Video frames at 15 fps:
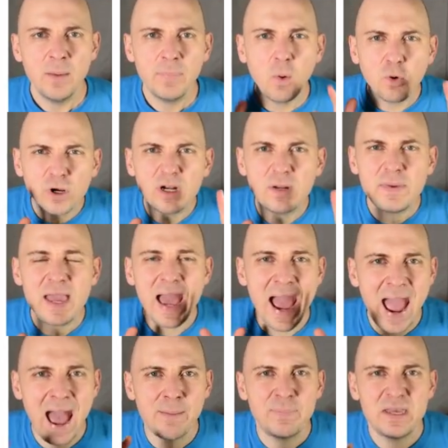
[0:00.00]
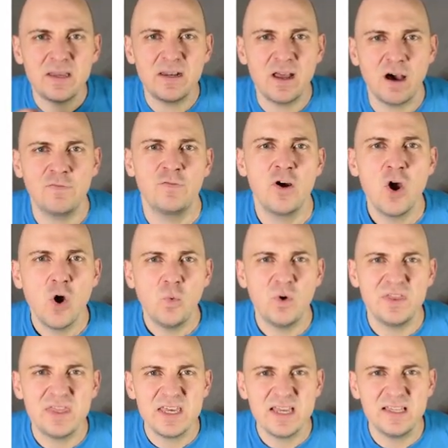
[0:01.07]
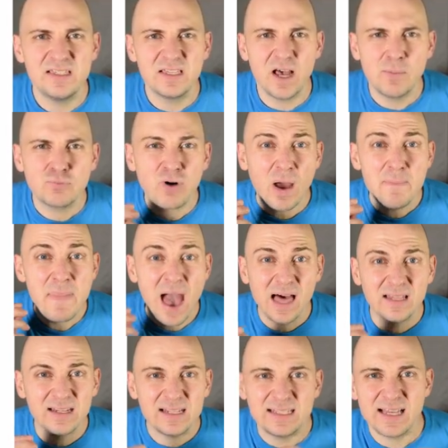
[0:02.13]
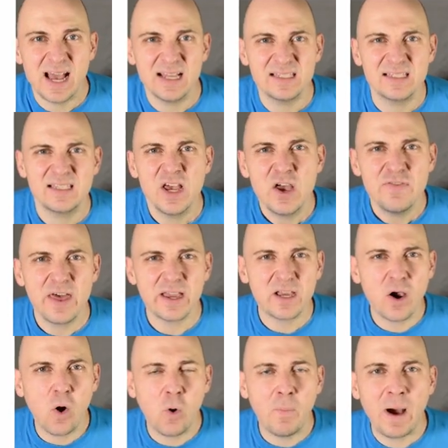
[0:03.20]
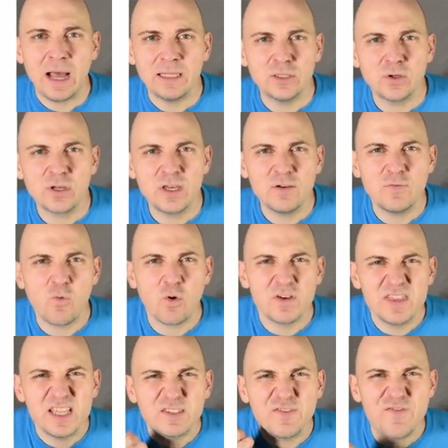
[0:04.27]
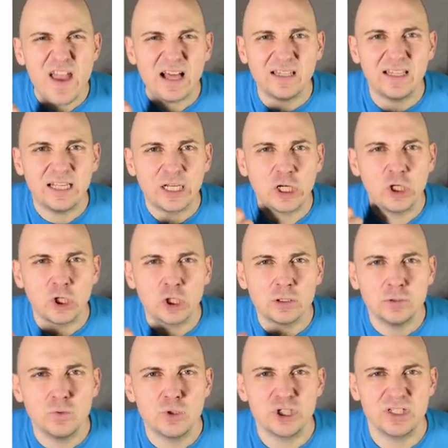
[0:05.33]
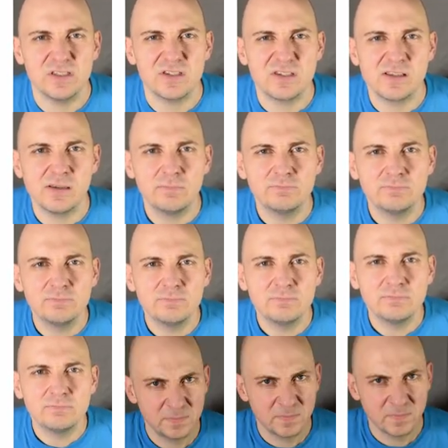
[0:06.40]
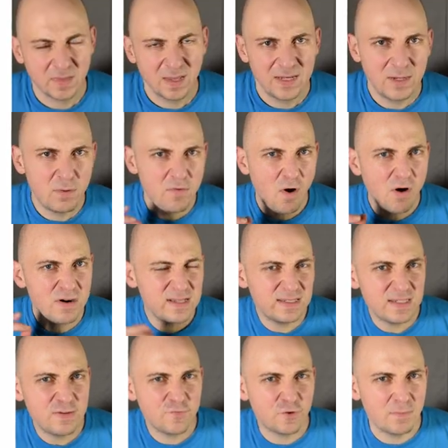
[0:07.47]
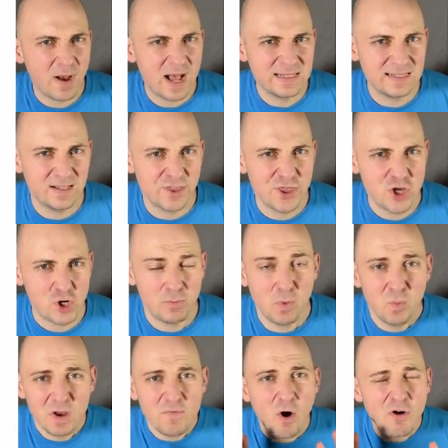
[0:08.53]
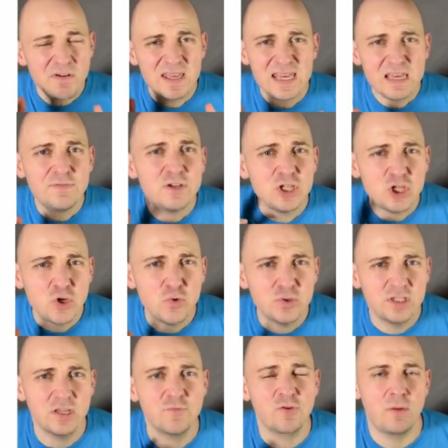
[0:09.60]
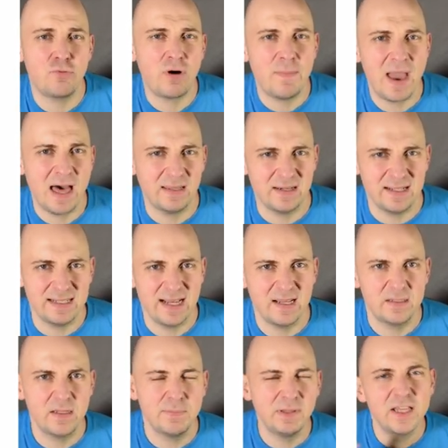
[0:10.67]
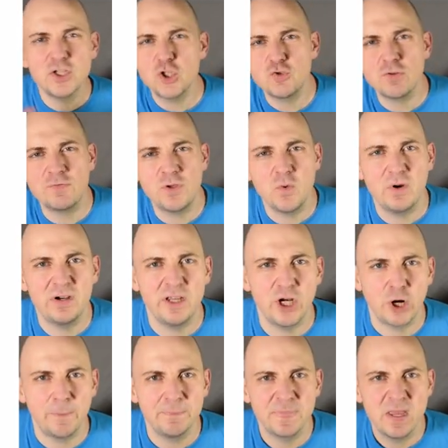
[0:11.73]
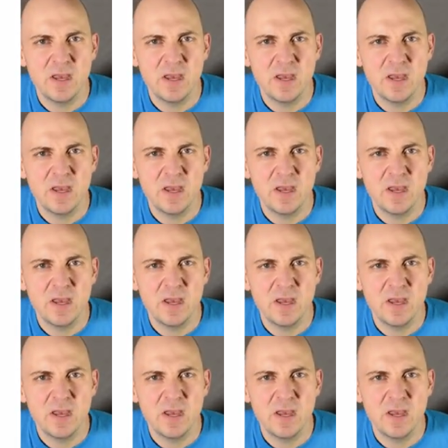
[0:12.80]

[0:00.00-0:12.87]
But we're going to be happy enough with these uh, primality tests that go by looking for these failing conclusions. Now, we've already seen Fermat's theorem. We've already even used it for primality testing, but let's just review it here.